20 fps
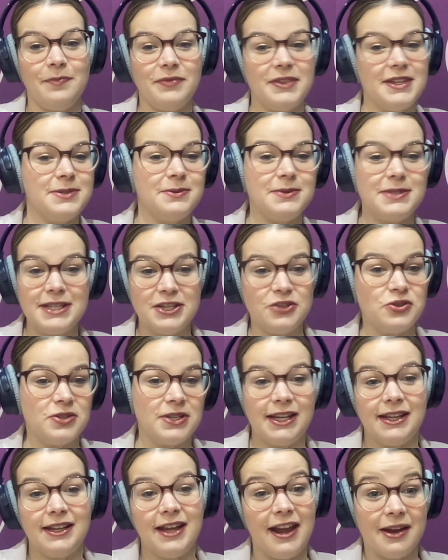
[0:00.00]
This was
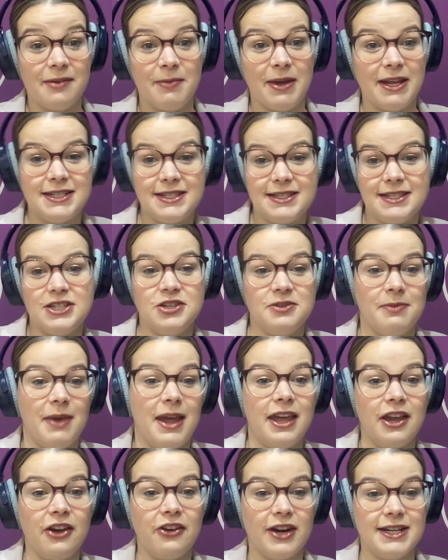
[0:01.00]
literally like my decision
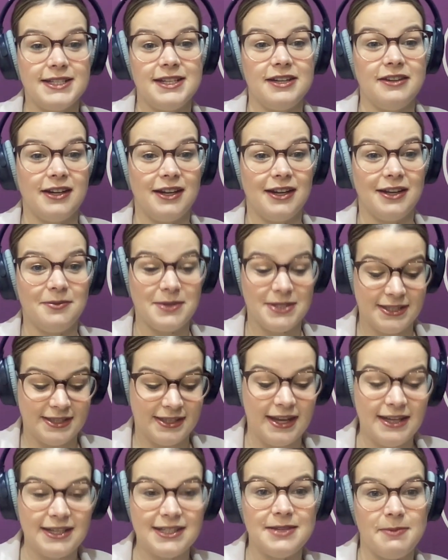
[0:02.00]
making criteria
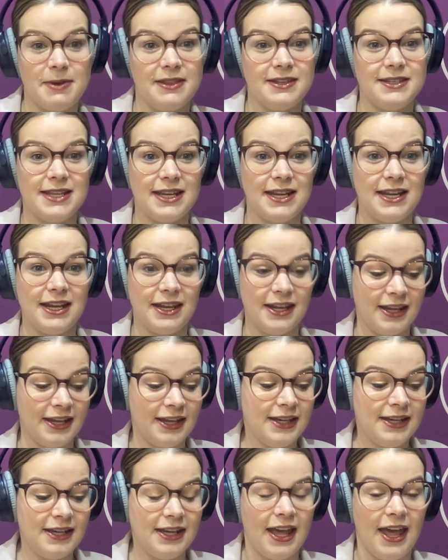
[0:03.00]
was needs to be in the city,